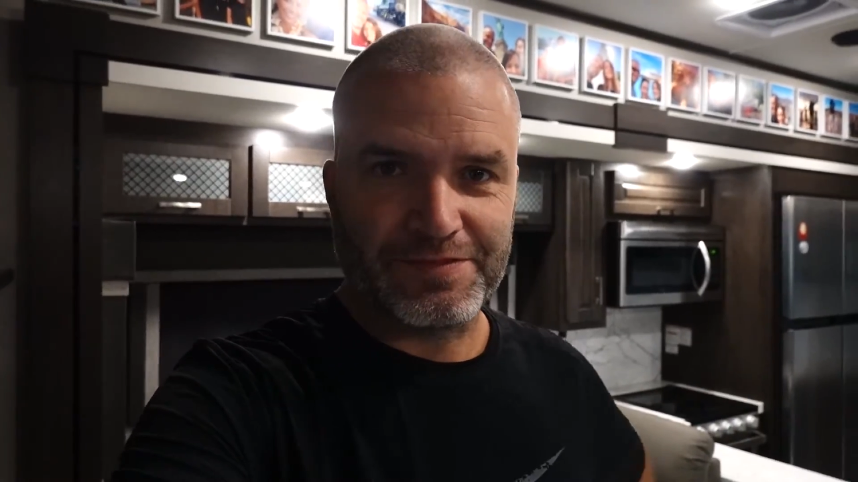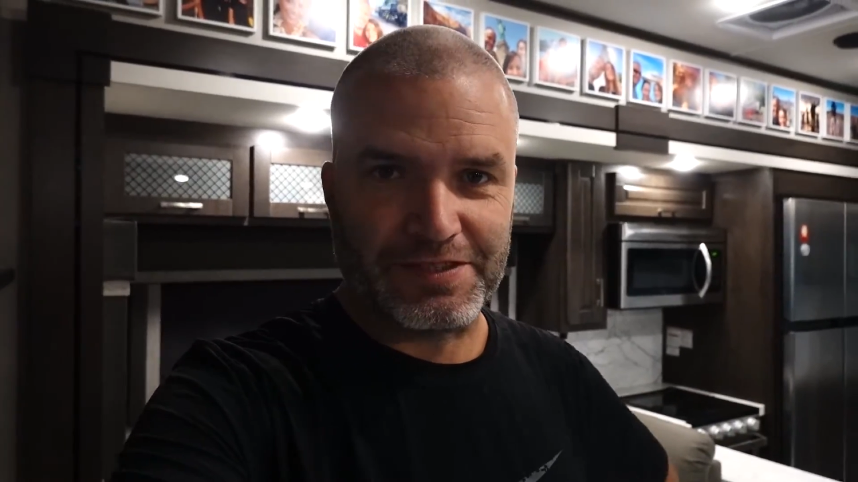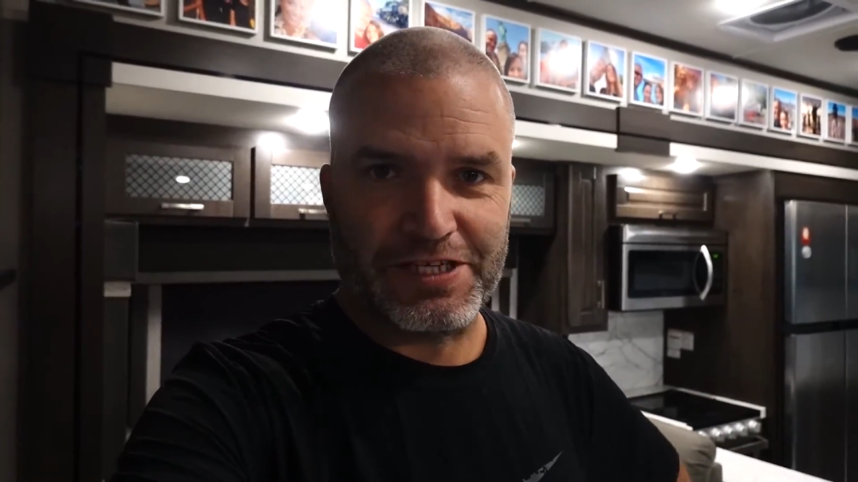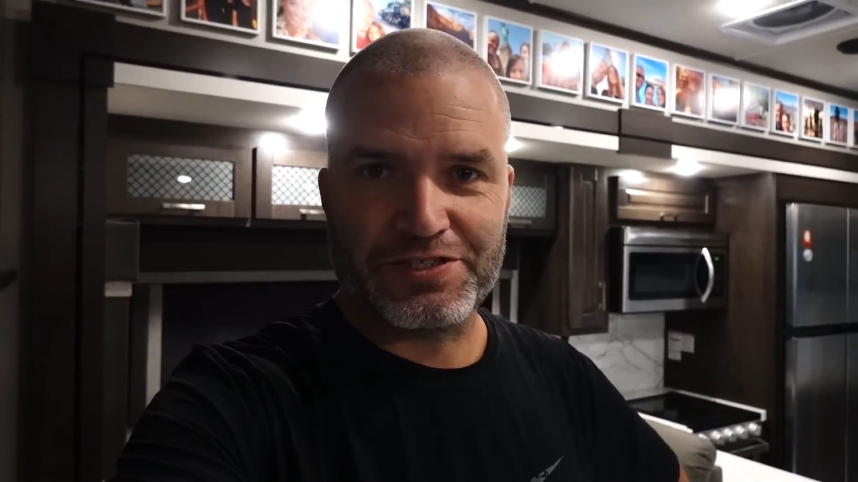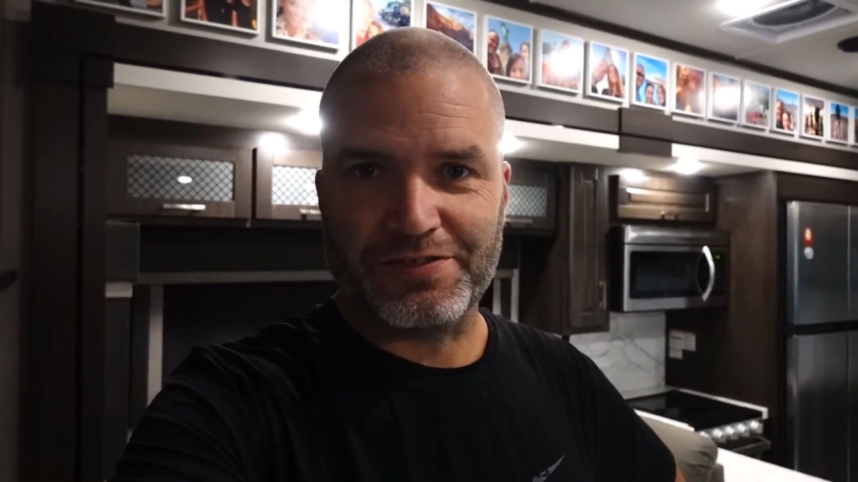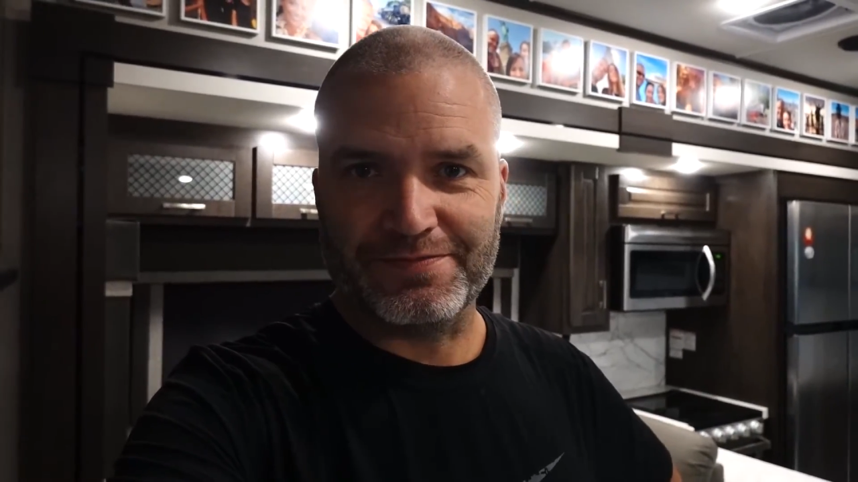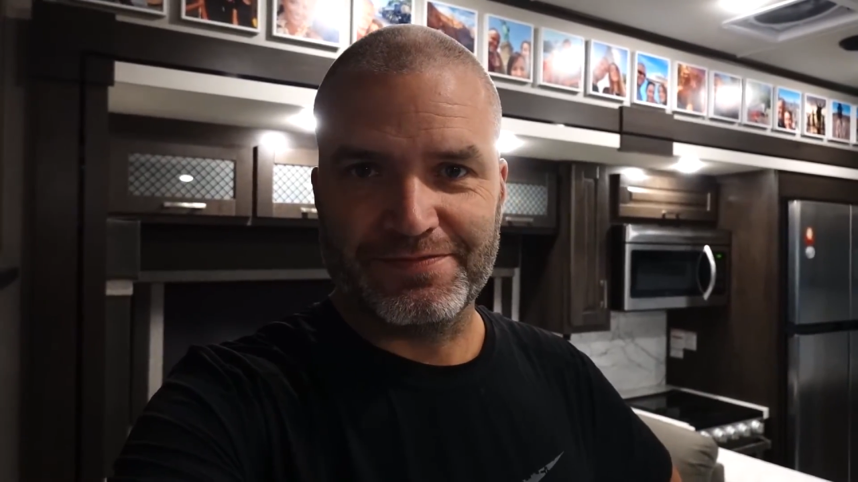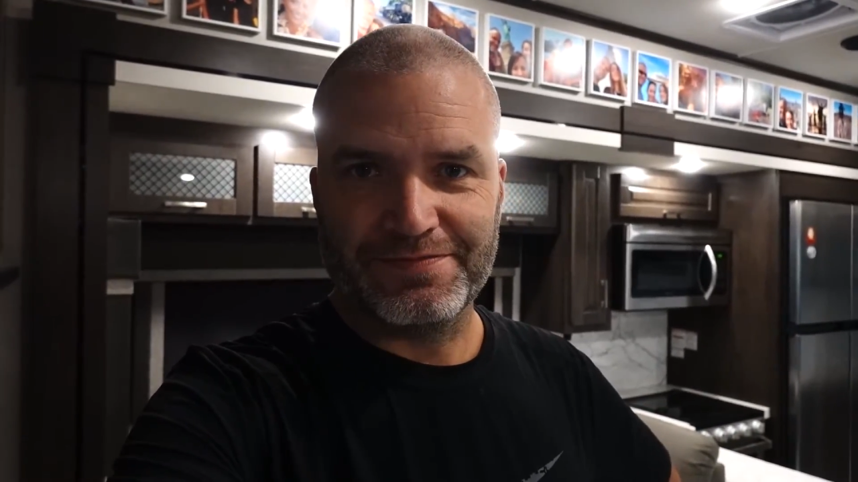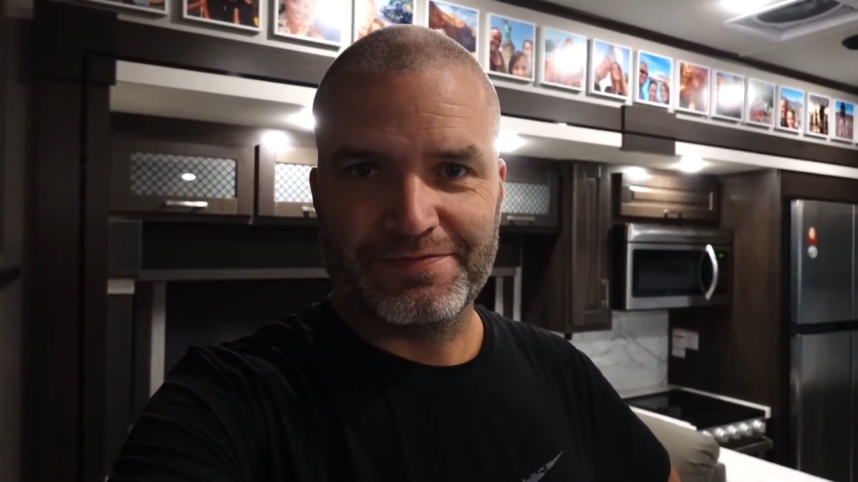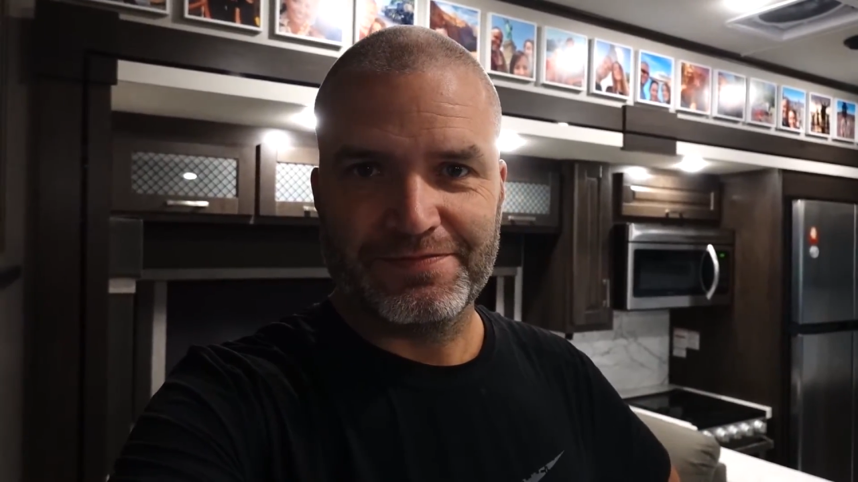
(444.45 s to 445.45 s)
Glacier.
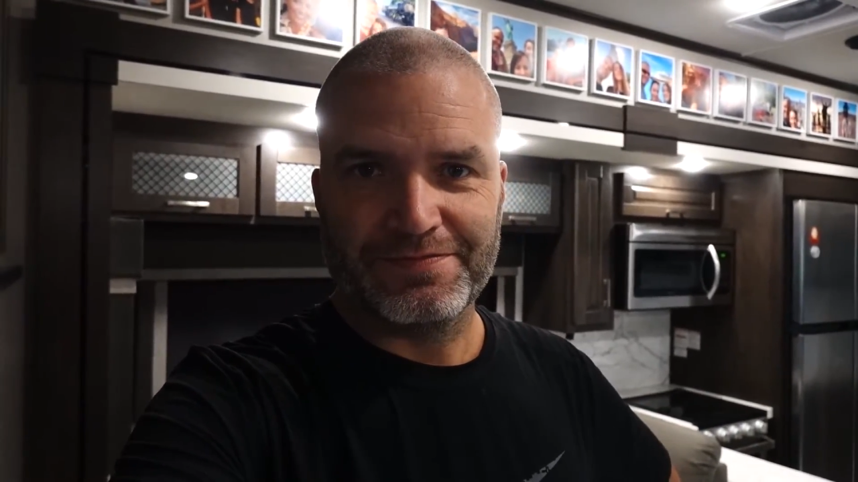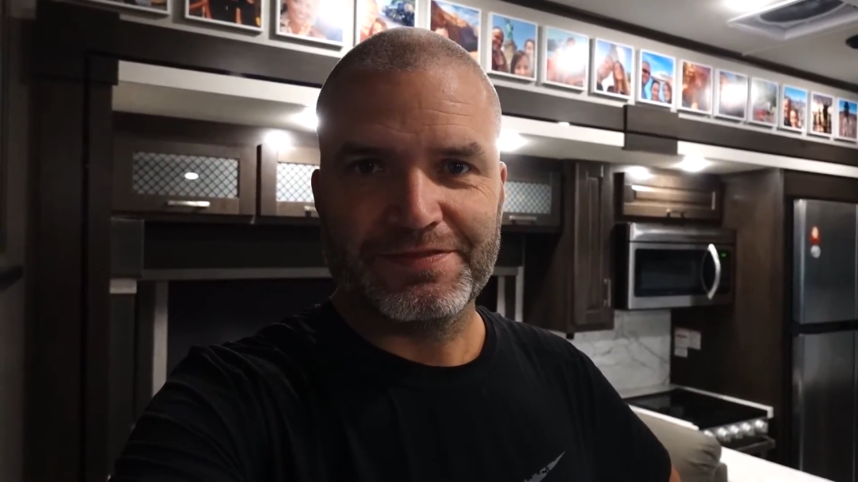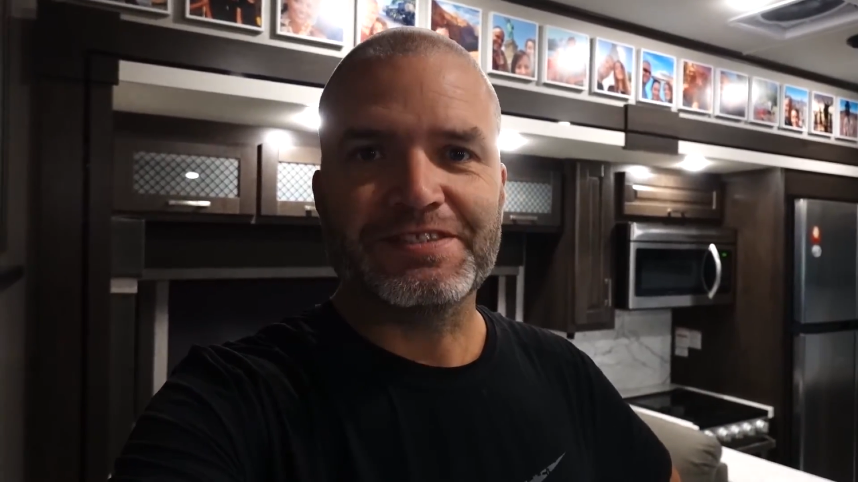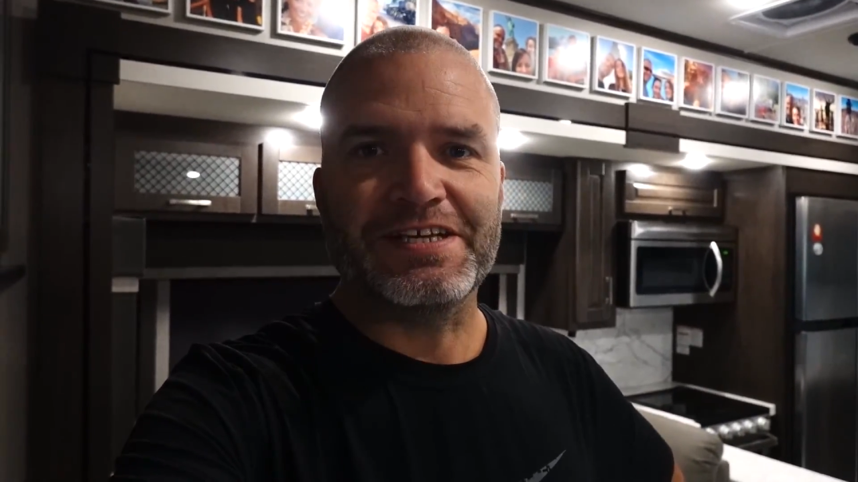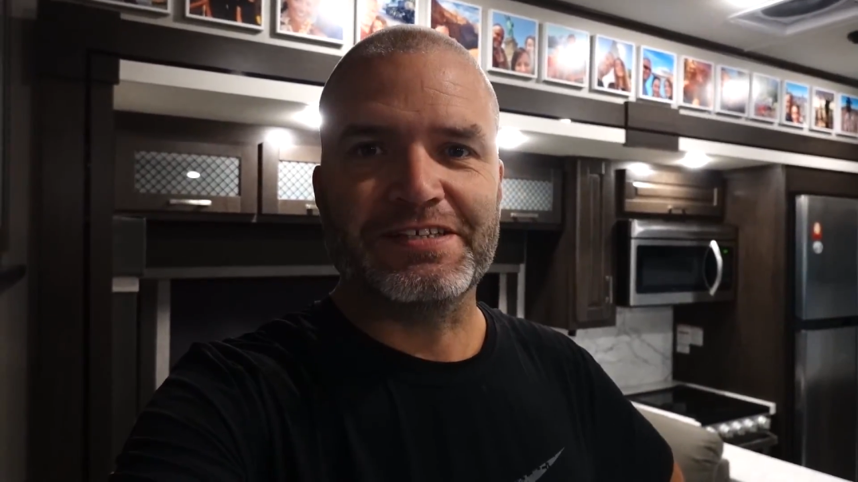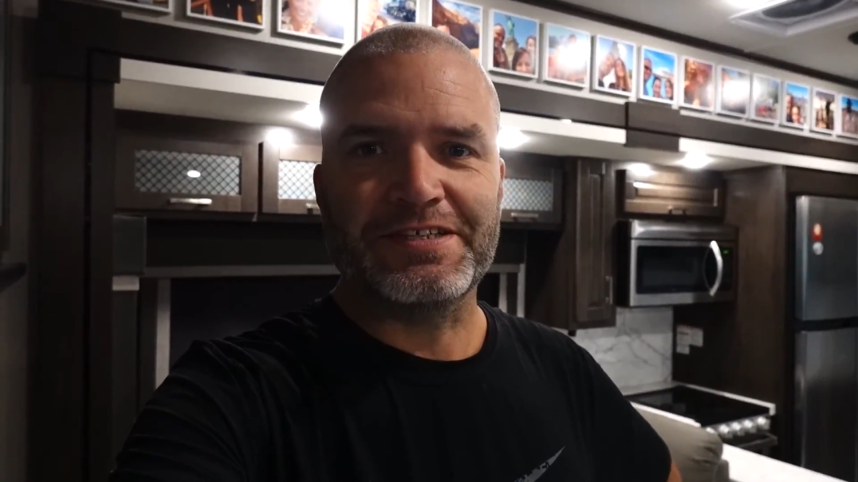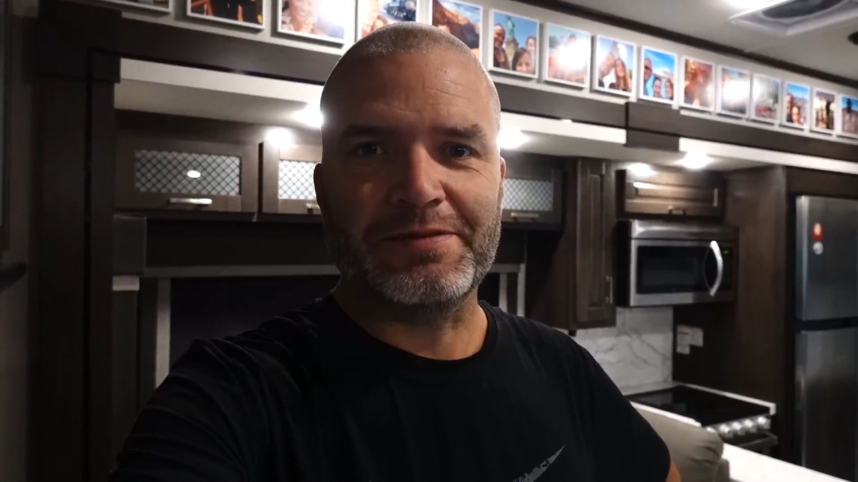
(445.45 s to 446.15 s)
See you next